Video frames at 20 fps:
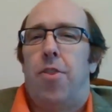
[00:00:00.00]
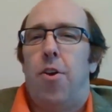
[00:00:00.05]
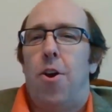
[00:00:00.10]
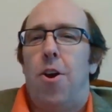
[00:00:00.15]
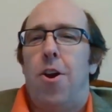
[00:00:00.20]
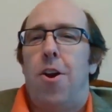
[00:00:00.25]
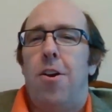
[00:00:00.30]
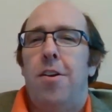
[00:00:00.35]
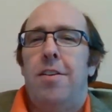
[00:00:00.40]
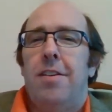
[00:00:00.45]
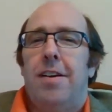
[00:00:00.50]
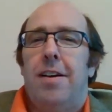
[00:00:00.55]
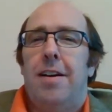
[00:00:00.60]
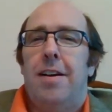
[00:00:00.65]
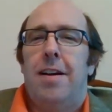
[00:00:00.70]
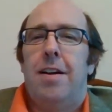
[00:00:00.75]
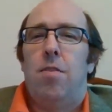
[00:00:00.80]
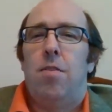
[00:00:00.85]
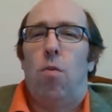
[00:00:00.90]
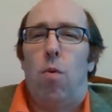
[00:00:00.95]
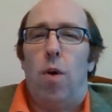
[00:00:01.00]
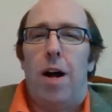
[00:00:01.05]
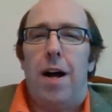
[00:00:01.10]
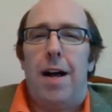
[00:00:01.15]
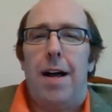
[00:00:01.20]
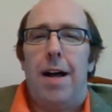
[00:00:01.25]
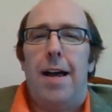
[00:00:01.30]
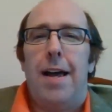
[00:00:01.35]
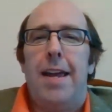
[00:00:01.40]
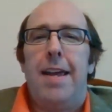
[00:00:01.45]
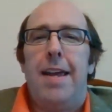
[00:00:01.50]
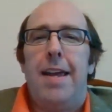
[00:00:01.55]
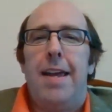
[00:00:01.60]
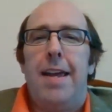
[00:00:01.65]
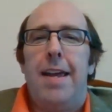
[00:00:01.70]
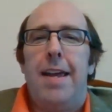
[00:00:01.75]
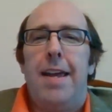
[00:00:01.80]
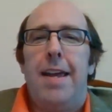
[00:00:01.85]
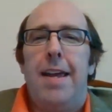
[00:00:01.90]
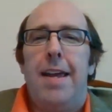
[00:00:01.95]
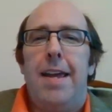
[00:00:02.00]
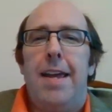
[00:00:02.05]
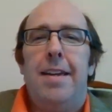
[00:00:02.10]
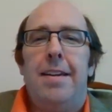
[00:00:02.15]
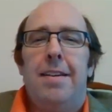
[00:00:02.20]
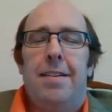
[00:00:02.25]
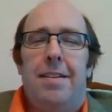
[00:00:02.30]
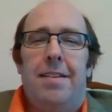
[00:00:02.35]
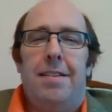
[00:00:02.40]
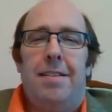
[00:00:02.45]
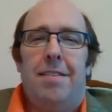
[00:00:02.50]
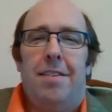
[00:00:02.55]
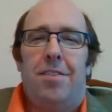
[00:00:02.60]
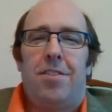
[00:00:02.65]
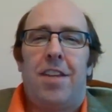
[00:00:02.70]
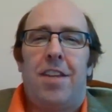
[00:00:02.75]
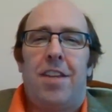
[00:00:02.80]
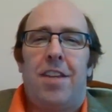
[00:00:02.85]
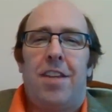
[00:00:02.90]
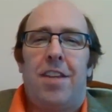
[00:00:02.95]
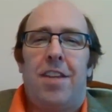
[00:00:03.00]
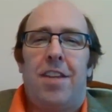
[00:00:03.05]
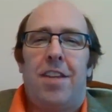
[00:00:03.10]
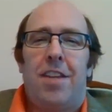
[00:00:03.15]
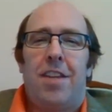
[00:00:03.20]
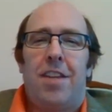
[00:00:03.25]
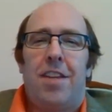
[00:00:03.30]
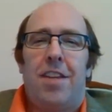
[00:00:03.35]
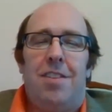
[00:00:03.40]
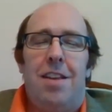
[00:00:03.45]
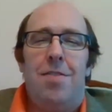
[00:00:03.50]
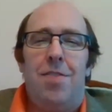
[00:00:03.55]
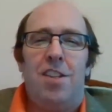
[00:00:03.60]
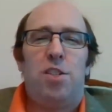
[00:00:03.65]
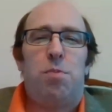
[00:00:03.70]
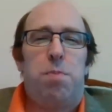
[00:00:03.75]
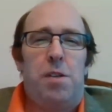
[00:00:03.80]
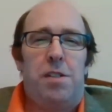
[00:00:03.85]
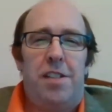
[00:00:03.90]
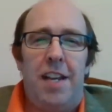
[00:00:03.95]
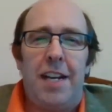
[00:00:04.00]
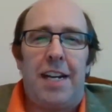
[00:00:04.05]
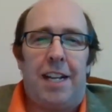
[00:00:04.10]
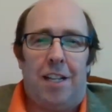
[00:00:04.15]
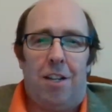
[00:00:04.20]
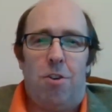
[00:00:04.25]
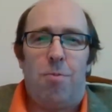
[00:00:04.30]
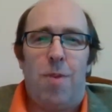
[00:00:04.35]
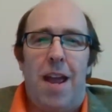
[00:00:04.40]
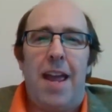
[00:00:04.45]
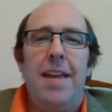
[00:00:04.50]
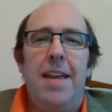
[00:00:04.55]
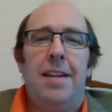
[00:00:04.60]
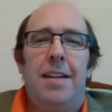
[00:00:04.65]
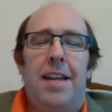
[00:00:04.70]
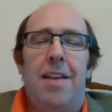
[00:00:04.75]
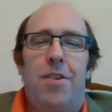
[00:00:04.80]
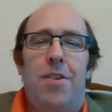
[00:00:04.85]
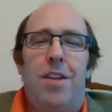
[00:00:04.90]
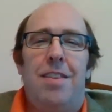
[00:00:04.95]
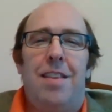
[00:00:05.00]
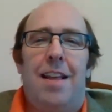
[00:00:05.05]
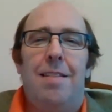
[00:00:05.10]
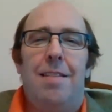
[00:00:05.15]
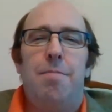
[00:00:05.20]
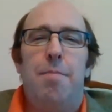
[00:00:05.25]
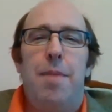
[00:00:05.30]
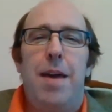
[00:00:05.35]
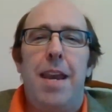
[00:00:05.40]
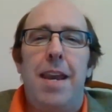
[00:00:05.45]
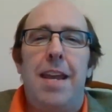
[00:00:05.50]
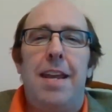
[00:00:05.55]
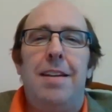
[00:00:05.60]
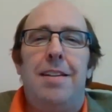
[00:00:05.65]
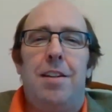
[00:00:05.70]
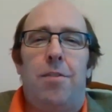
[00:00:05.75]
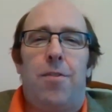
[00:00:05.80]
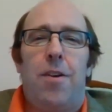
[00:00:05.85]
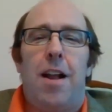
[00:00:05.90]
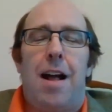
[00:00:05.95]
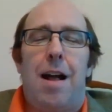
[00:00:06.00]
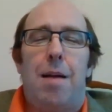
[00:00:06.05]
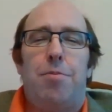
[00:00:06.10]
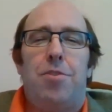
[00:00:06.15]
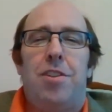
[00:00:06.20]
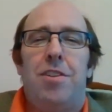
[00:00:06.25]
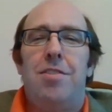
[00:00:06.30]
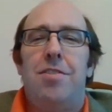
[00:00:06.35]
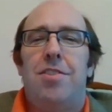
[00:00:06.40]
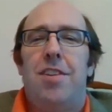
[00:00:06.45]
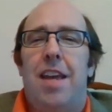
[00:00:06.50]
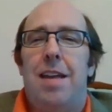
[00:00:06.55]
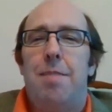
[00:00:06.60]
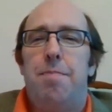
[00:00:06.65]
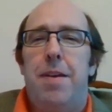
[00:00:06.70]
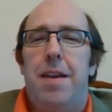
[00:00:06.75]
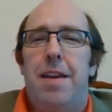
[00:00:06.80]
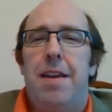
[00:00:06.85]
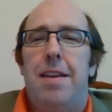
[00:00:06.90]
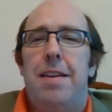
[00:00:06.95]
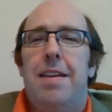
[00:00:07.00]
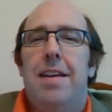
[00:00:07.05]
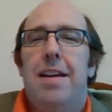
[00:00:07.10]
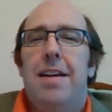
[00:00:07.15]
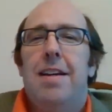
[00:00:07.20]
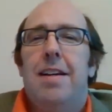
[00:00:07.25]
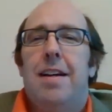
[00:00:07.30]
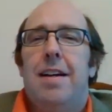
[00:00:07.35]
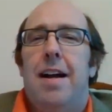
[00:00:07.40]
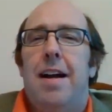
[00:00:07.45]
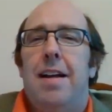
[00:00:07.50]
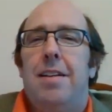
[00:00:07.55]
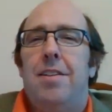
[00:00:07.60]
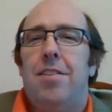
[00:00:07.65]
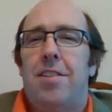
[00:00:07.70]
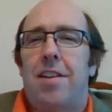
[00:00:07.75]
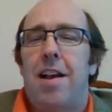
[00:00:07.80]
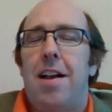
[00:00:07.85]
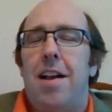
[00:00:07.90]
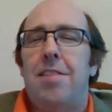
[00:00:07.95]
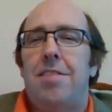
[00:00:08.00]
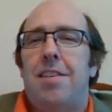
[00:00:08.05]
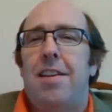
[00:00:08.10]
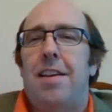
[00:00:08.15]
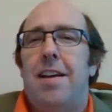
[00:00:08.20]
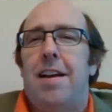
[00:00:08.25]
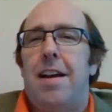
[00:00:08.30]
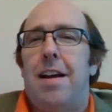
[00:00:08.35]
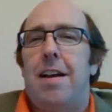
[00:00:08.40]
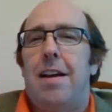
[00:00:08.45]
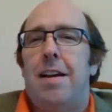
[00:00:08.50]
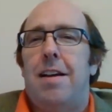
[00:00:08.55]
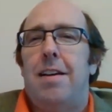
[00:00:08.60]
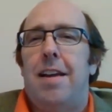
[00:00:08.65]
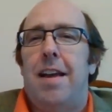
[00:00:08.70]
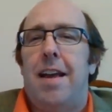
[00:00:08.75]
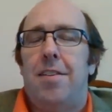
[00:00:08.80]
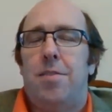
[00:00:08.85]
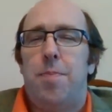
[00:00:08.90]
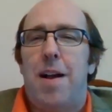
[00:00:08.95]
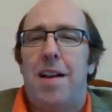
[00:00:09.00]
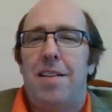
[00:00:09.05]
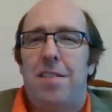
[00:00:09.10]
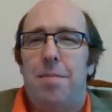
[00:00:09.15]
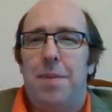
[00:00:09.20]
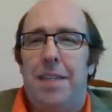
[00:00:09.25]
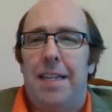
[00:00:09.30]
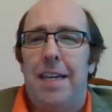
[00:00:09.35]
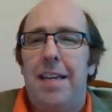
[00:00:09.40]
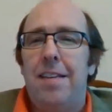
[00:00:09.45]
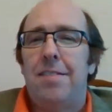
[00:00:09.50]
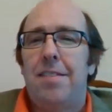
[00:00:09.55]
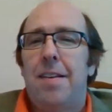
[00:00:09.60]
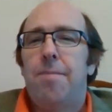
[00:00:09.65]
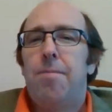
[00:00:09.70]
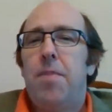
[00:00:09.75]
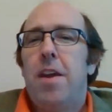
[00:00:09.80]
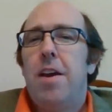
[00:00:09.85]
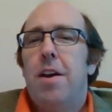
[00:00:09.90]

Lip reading: Third, why escape term limits in this particular way, given that many different options had been discussed as possibilities?